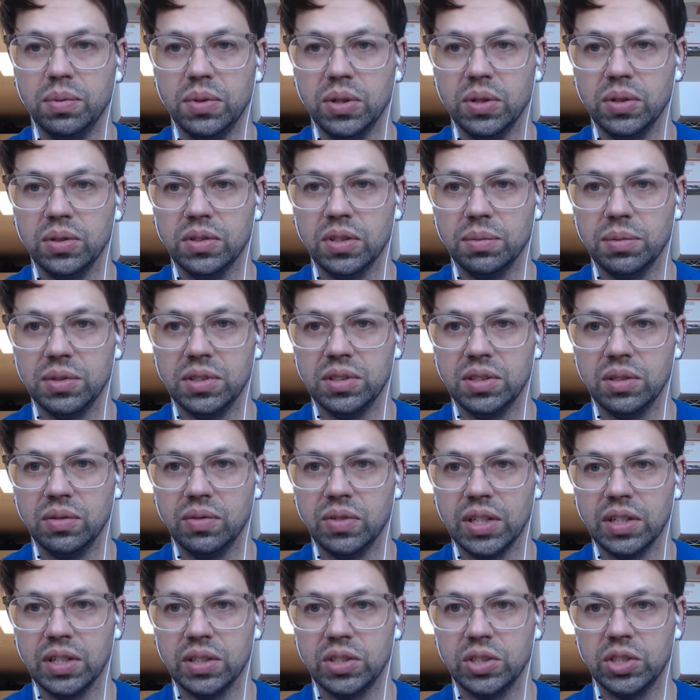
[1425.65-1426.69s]
Let me see if I could
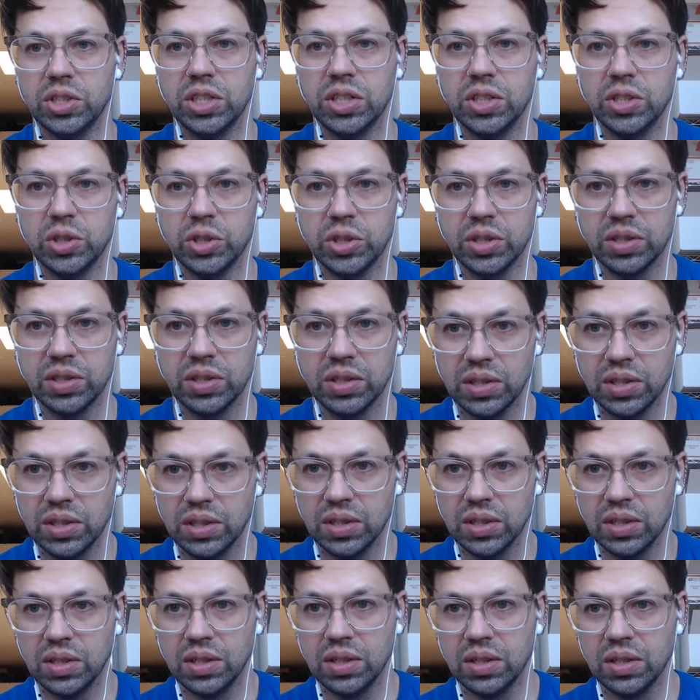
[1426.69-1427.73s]
change it.
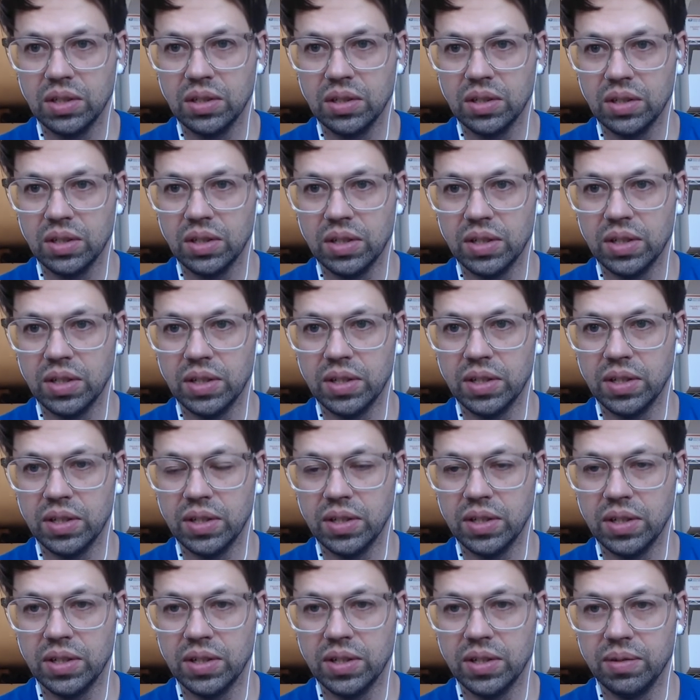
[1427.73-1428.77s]

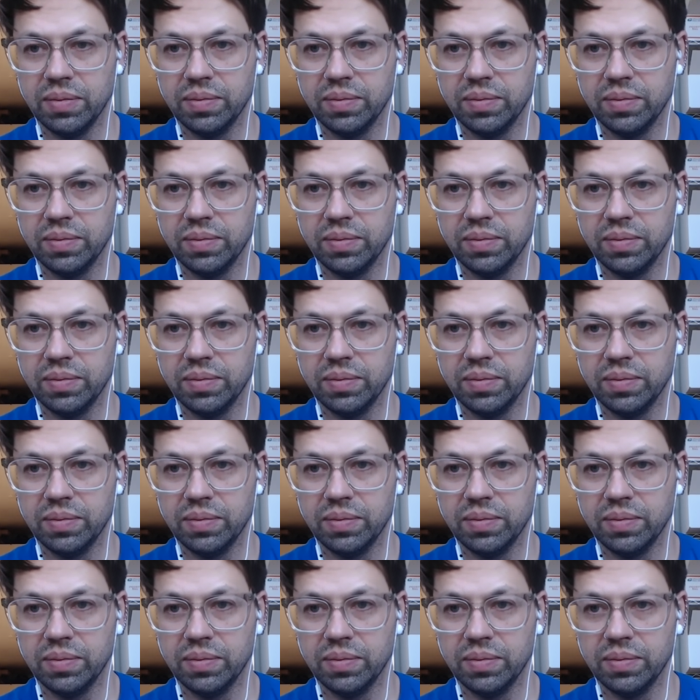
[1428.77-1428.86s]
Um,